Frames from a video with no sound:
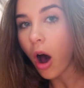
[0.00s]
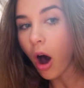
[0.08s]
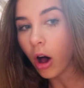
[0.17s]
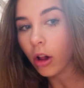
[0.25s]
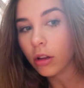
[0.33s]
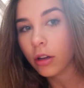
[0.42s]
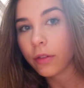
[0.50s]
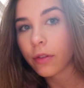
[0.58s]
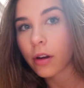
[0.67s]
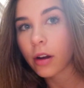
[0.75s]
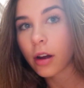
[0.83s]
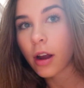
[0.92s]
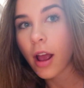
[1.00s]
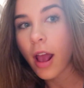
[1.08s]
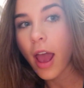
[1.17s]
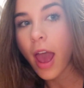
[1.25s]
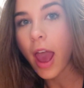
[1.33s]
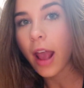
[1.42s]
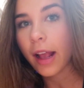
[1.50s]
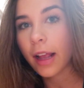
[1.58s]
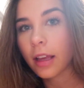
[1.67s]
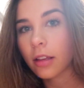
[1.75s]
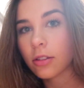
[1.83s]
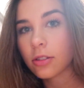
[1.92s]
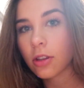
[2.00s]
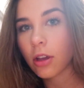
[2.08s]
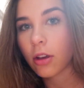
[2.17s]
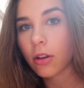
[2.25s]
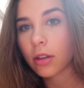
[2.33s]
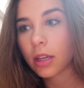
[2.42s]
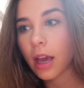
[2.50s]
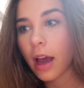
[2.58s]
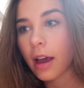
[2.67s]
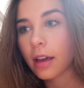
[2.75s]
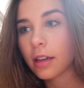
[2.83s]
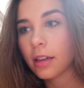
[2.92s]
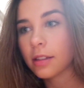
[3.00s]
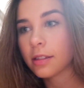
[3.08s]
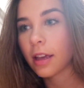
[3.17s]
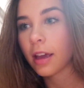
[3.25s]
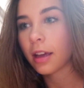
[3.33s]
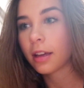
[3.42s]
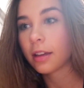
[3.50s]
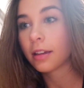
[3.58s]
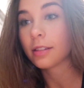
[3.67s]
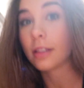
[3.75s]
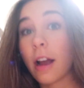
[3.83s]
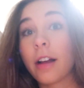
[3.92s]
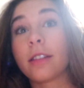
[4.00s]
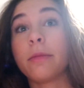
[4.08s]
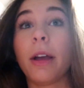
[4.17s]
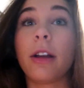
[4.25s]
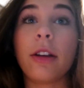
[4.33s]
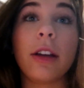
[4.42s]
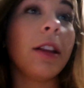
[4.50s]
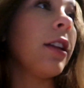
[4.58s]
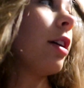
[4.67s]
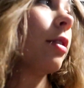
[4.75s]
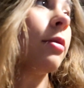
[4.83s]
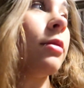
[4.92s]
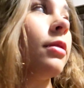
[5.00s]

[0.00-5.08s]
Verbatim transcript: all over and so yeah he's sick not because of my cooking though